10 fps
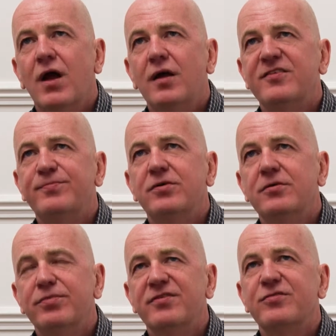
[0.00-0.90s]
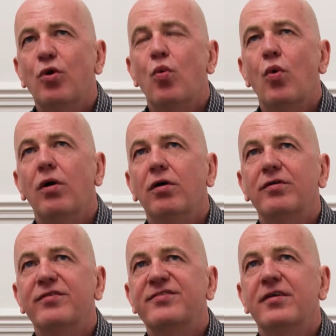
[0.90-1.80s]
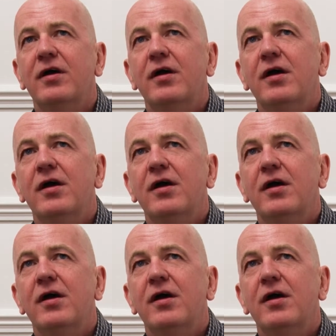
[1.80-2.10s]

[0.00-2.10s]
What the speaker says: and its purpose was